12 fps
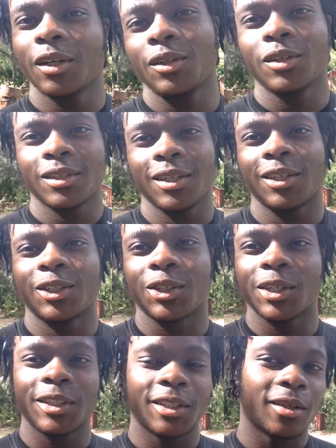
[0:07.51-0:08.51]
because you can see the
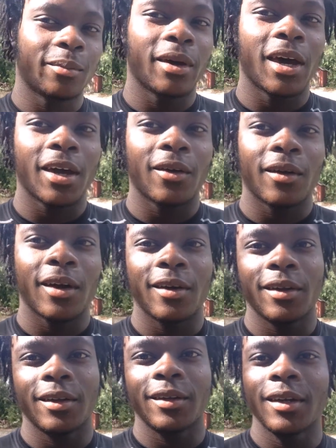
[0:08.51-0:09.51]
trees in the
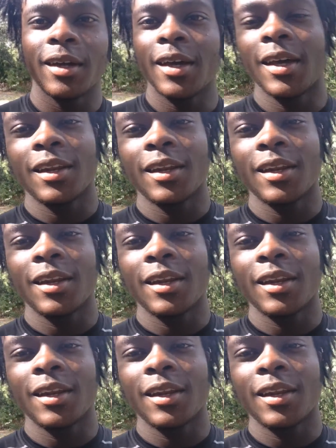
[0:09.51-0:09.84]
background and